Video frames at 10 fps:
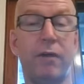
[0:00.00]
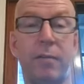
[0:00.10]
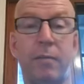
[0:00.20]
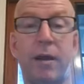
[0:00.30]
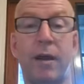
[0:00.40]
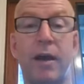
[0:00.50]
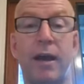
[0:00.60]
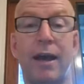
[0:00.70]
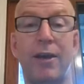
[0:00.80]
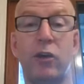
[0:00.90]
them
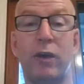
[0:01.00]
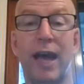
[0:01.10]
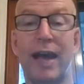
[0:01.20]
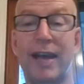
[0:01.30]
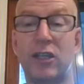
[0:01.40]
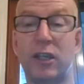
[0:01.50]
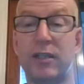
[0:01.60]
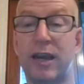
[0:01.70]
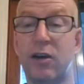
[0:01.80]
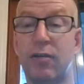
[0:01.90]
you can actually
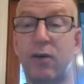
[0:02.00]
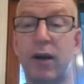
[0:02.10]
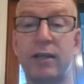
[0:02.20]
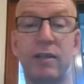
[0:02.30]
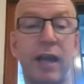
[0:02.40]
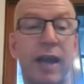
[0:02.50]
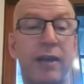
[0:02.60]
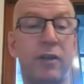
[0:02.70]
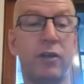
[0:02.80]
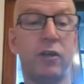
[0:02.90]
sacrifice,
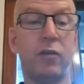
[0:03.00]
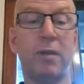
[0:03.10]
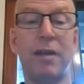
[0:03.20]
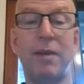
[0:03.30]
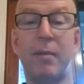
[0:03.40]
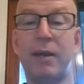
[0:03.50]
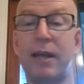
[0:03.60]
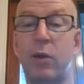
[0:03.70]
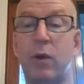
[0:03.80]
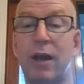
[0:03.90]
and you may be able to
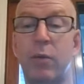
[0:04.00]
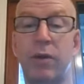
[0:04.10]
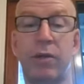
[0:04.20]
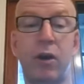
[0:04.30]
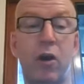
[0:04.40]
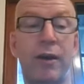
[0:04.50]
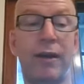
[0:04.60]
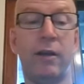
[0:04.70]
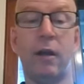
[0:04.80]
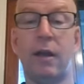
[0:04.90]
get away with
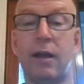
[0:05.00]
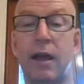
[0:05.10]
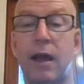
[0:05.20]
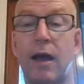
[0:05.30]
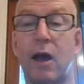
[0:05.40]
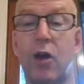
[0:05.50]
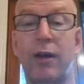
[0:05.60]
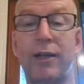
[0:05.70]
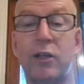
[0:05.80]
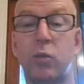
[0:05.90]
owning
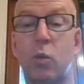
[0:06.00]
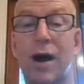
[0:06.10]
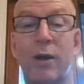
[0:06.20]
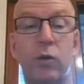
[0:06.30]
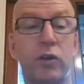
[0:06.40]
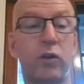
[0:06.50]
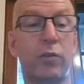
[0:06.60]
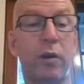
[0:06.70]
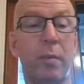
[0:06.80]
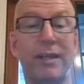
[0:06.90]
only just 1 or 2
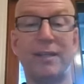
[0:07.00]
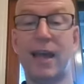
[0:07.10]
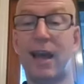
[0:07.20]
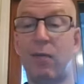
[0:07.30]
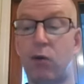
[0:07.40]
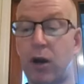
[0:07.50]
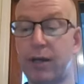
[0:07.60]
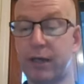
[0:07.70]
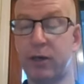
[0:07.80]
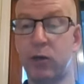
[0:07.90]
properties
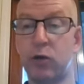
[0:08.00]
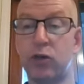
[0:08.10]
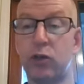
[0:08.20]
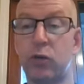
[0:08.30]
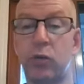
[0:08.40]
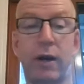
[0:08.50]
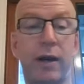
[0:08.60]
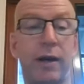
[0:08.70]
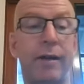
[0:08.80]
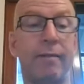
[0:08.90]
outright in order to,
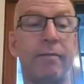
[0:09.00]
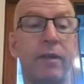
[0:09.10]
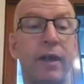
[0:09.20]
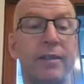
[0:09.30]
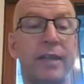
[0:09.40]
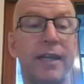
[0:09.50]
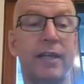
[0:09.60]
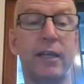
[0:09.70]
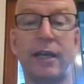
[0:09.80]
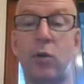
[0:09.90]
I guess,
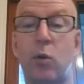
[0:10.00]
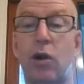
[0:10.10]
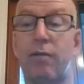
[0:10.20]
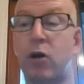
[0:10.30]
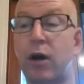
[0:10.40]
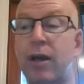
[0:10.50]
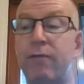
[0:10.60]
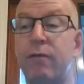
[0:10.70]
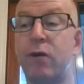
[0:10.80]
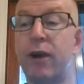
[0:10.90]
technically qualify
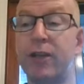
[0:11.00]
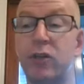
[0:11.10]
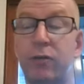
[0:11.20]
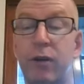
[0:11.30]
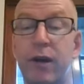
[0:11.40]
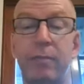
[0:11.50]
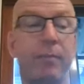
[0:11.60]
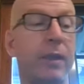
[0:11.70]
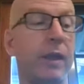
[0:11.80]
for financial freedom.